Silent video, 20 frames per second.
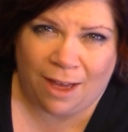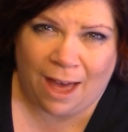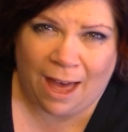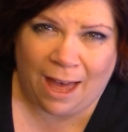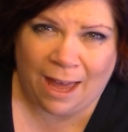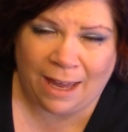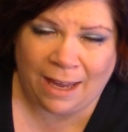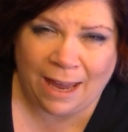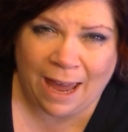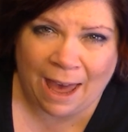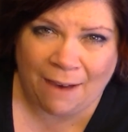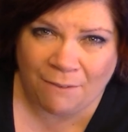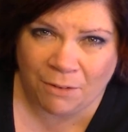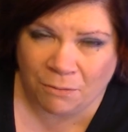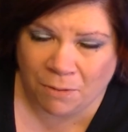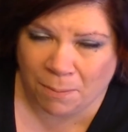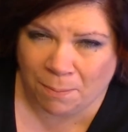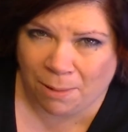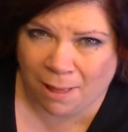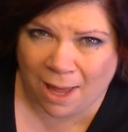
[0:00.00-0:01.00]
I haven't
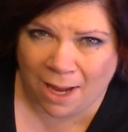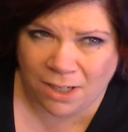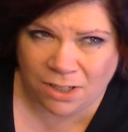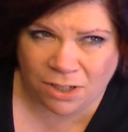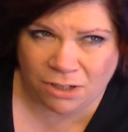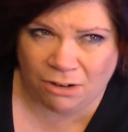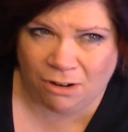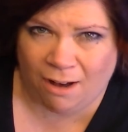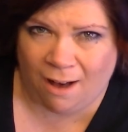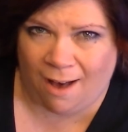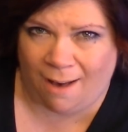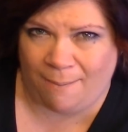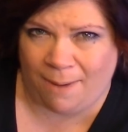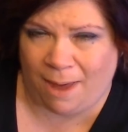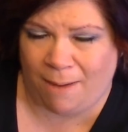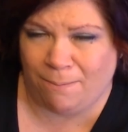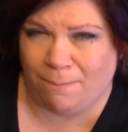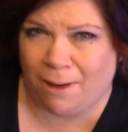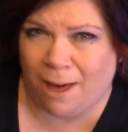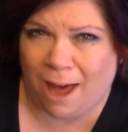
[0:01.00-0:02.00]
replied to your
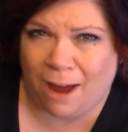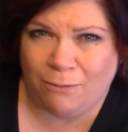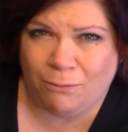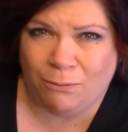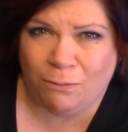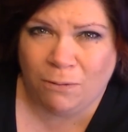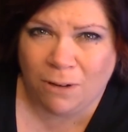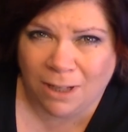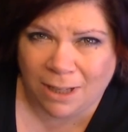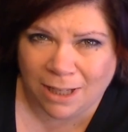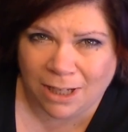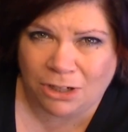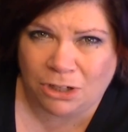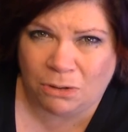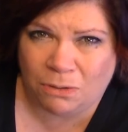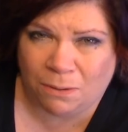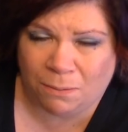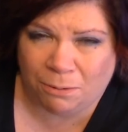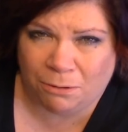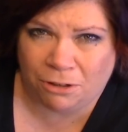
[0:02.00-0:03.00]
comment, but I really
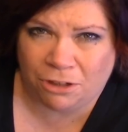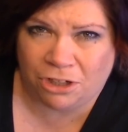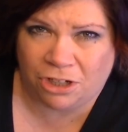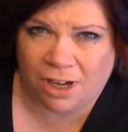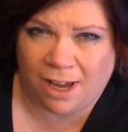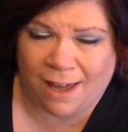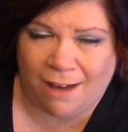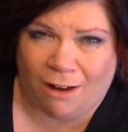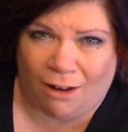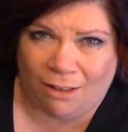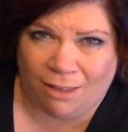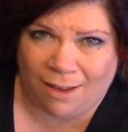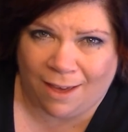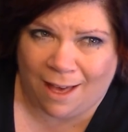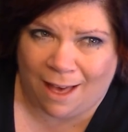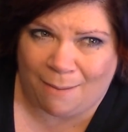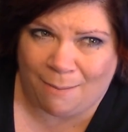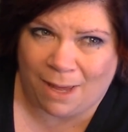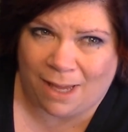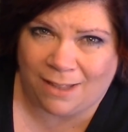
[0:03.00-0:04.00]
do appreciate all the
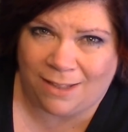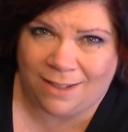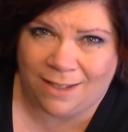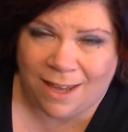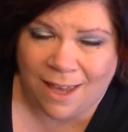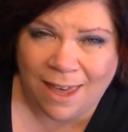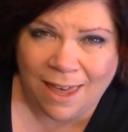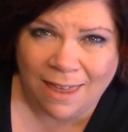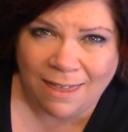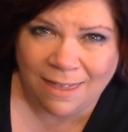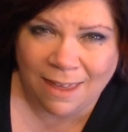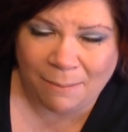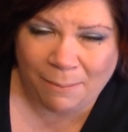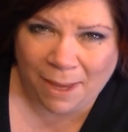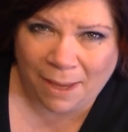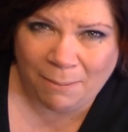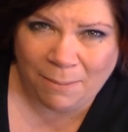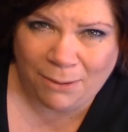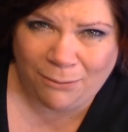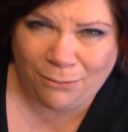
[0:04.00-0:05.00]
comments. They
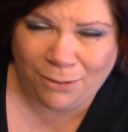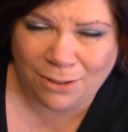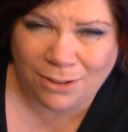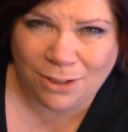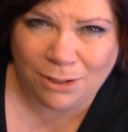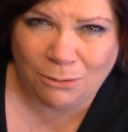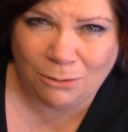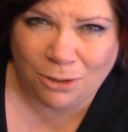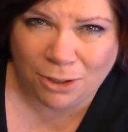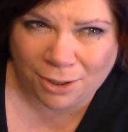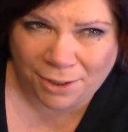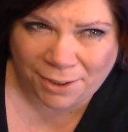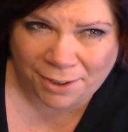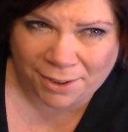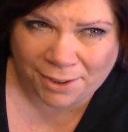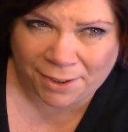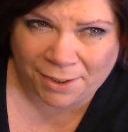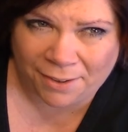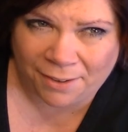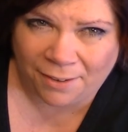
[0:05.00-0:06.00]
make me feel so
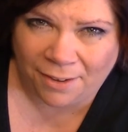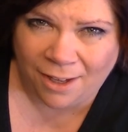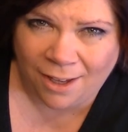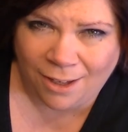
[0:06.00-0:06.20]
good.